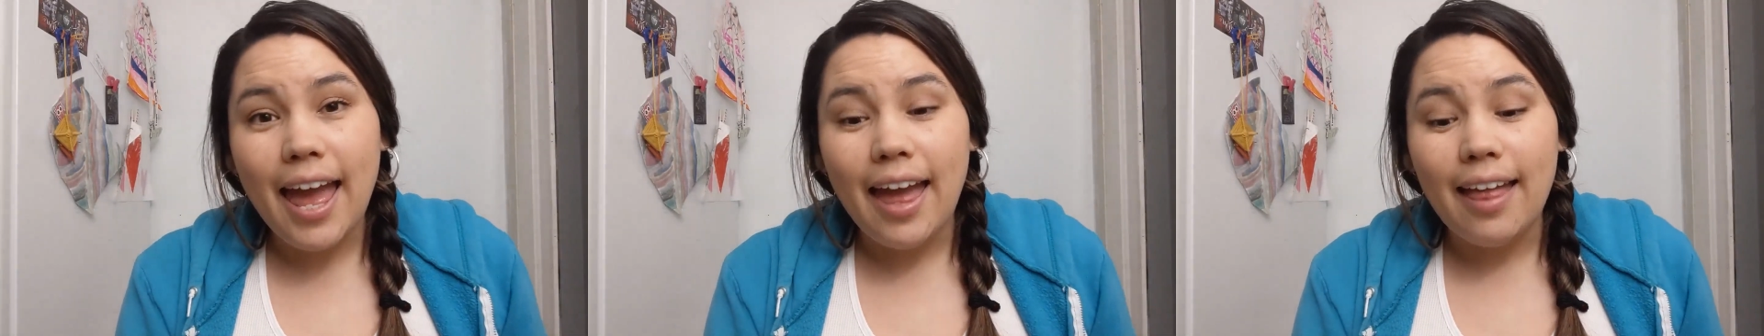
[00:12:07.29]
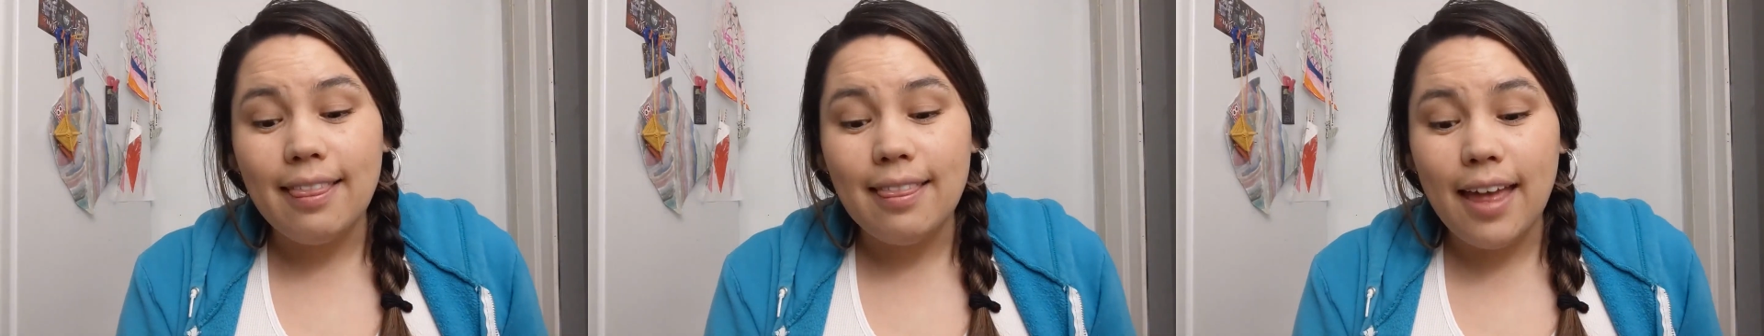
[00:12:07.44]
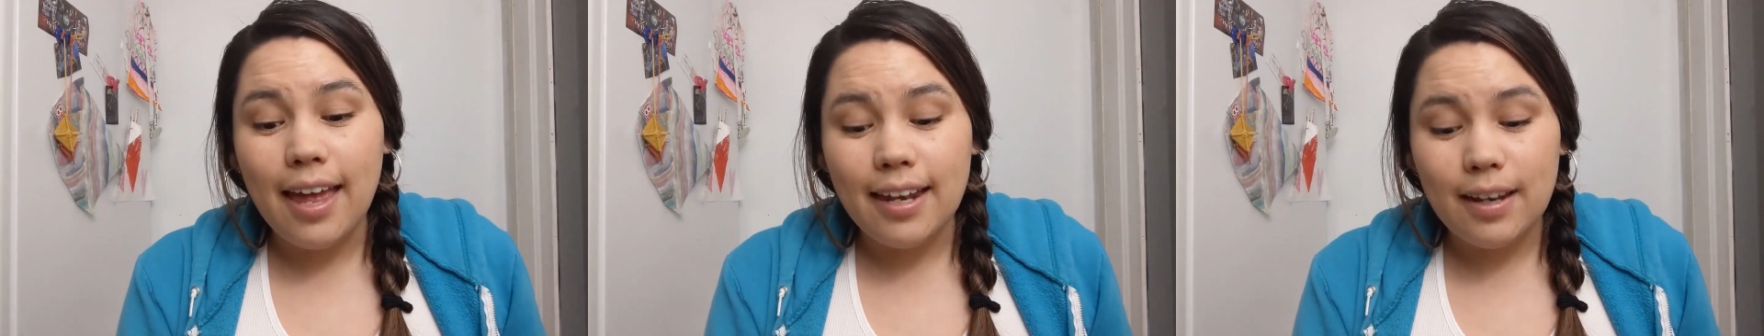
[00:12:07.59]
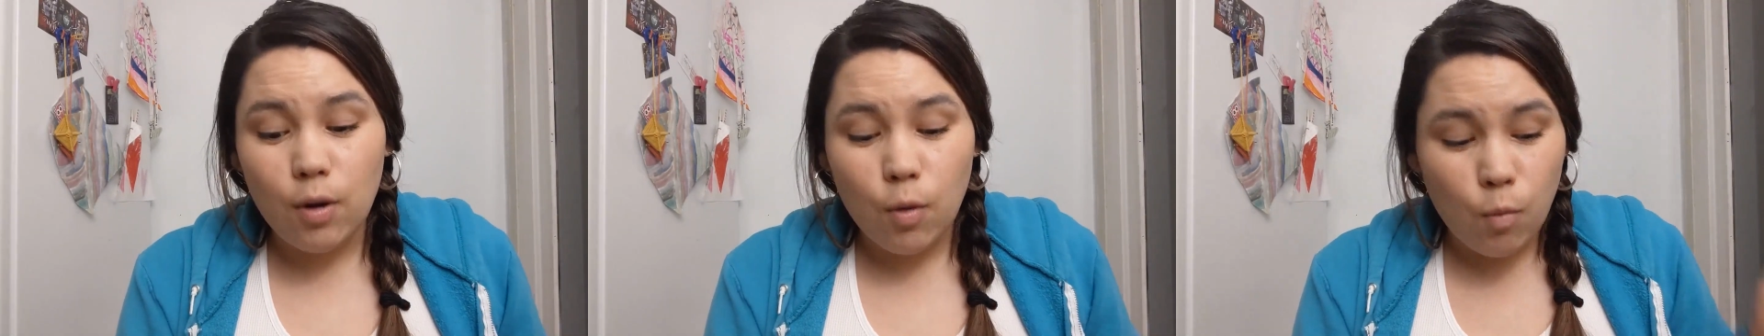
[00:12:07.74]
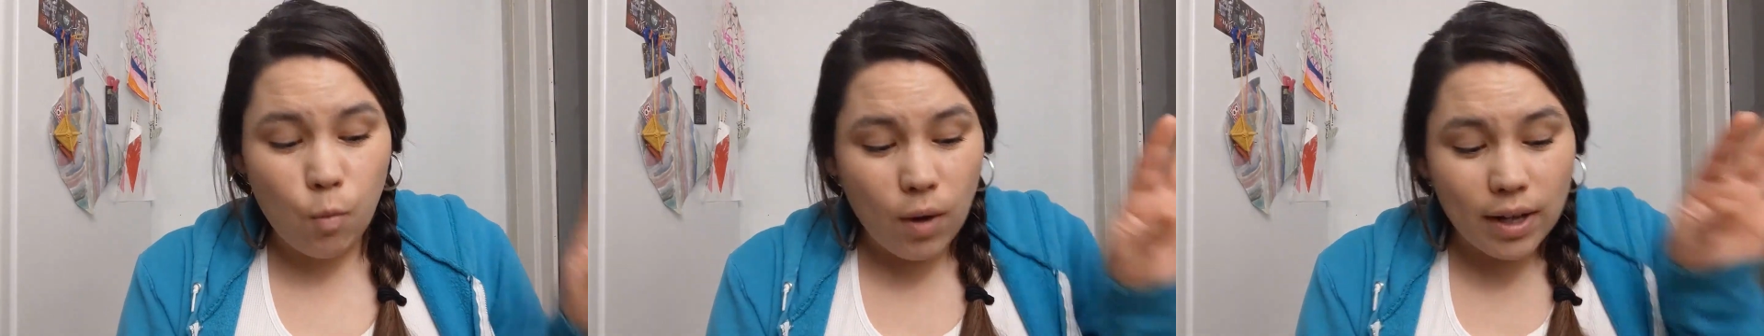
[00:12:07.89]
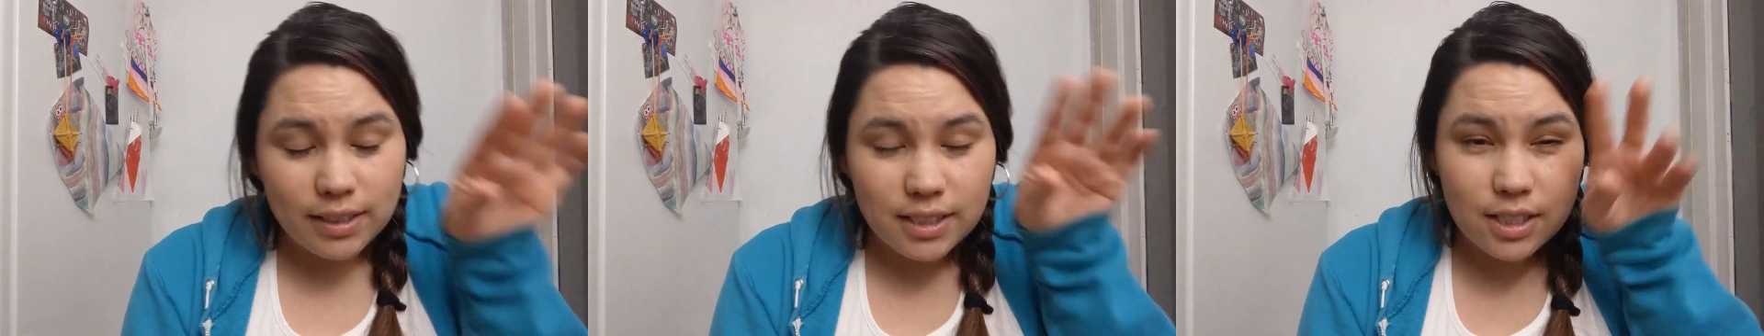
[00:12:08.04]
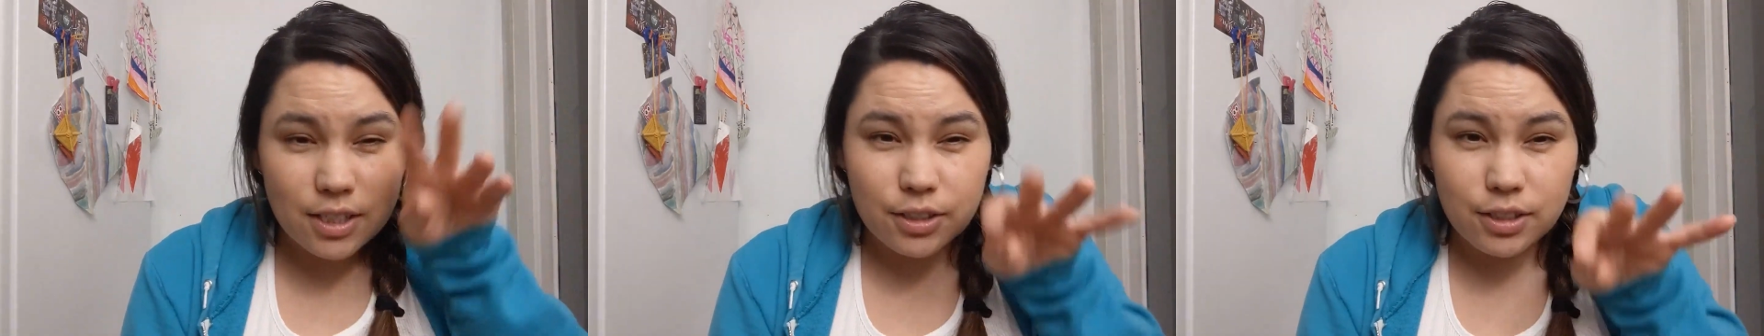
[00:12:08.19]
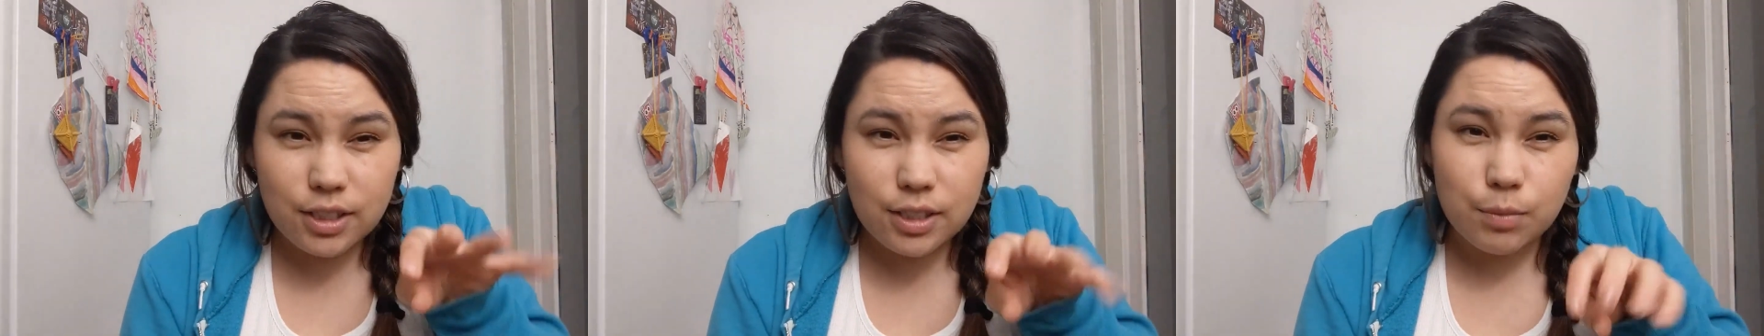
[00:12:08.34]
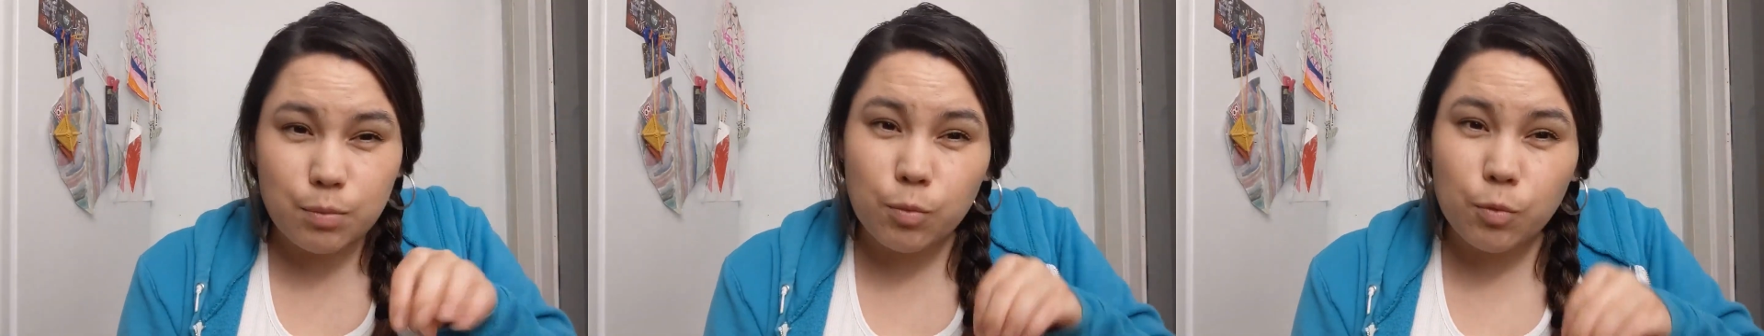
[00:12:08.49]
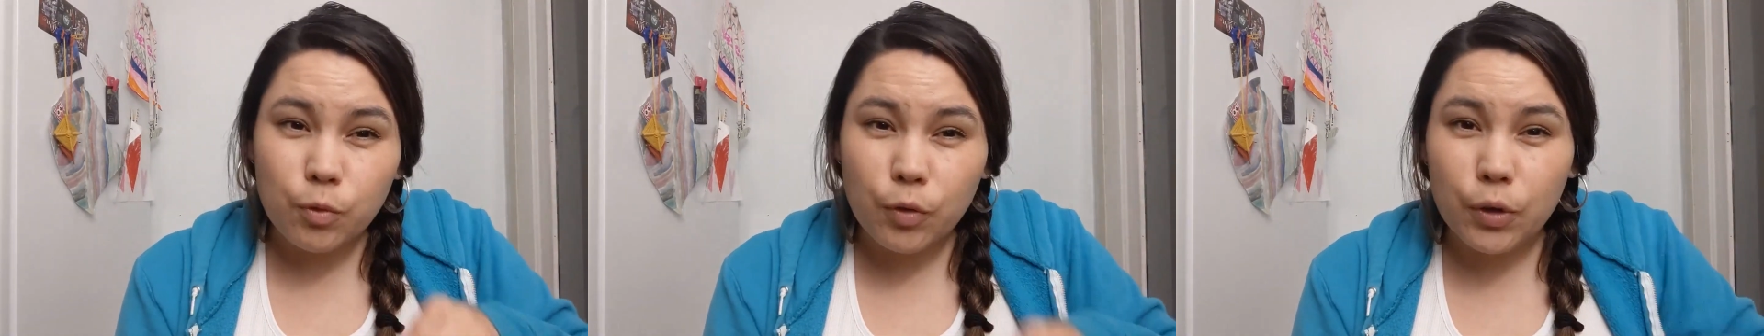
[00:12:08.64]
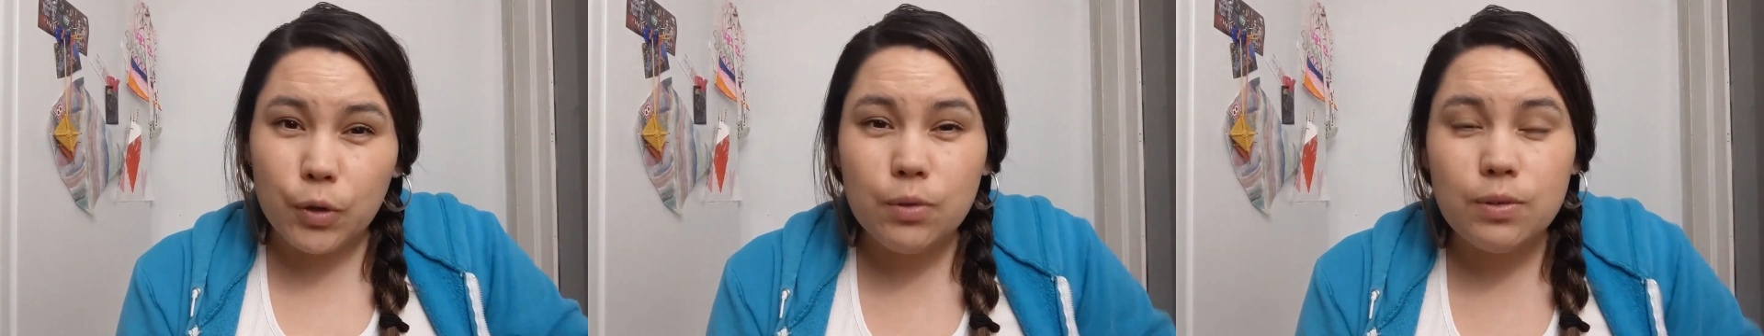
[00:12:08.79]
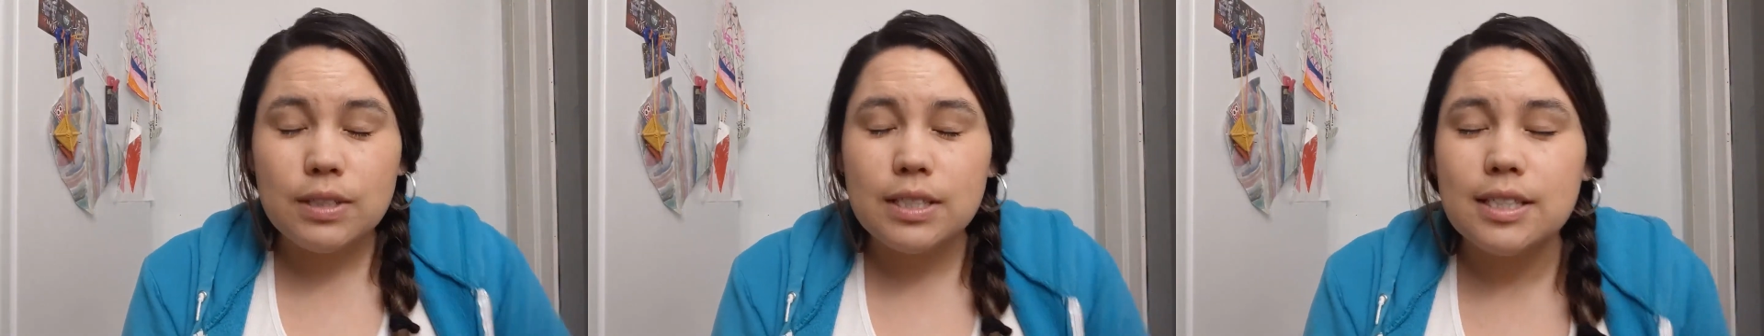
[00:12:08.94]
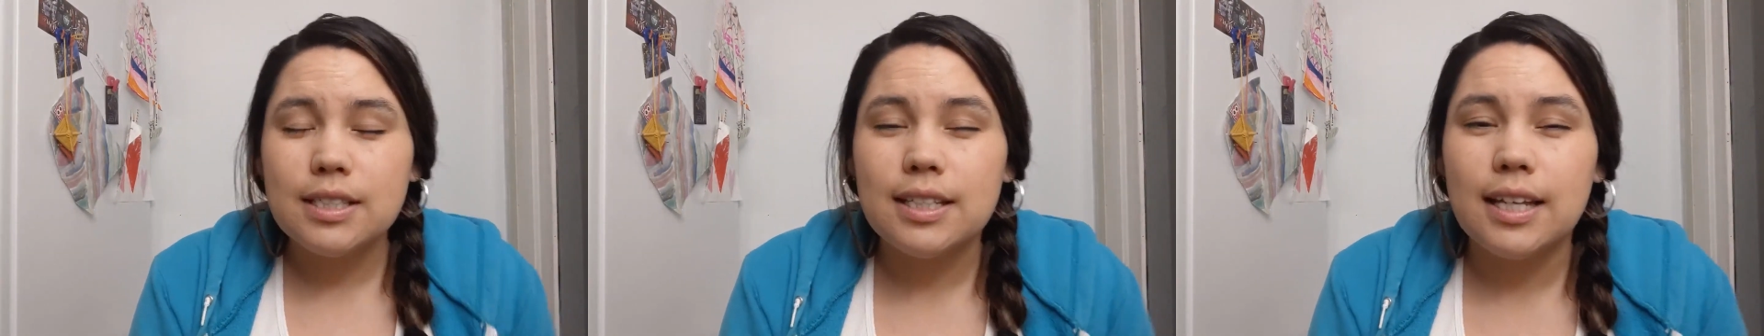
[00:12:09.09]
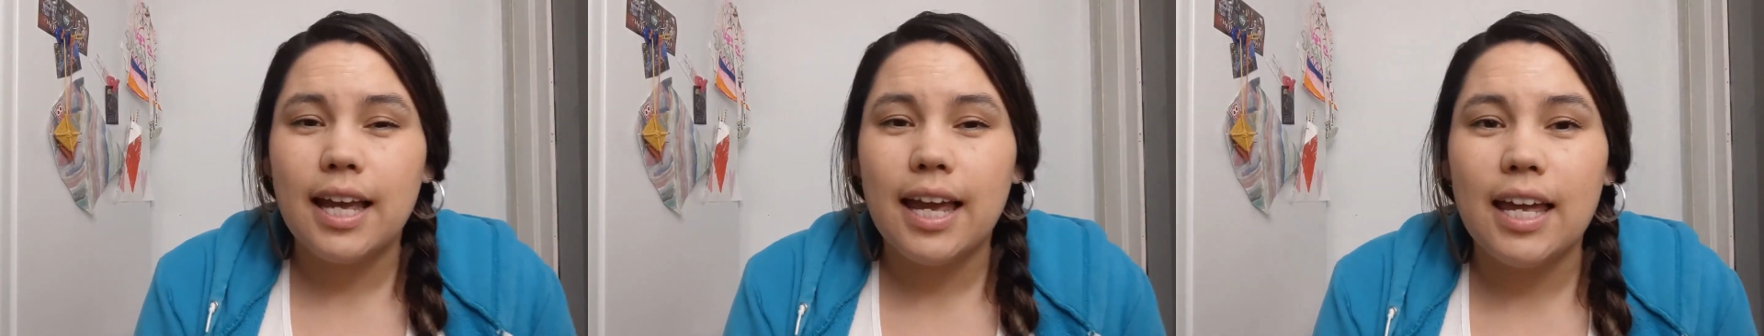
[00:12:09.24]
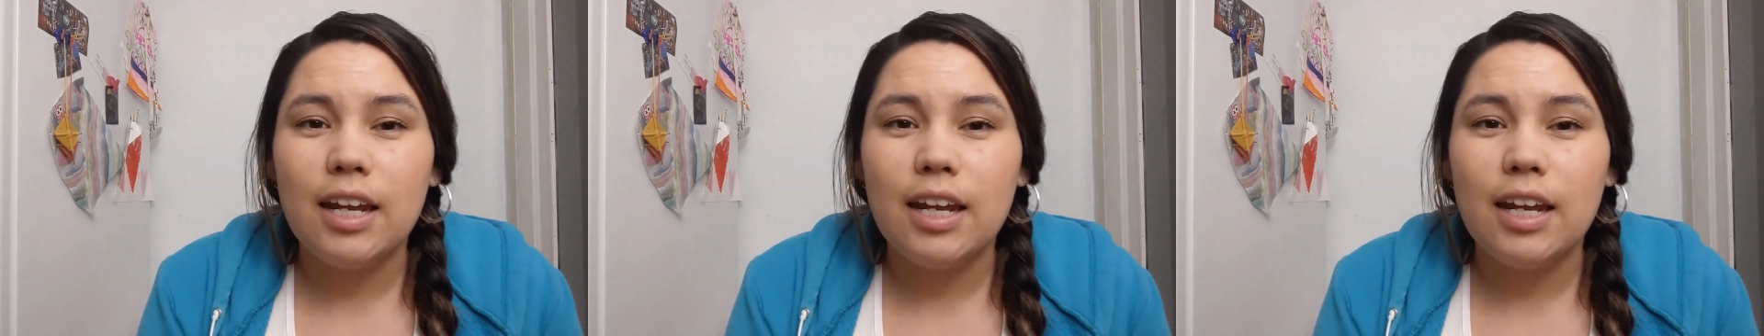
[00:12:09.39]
And then once there's some roots,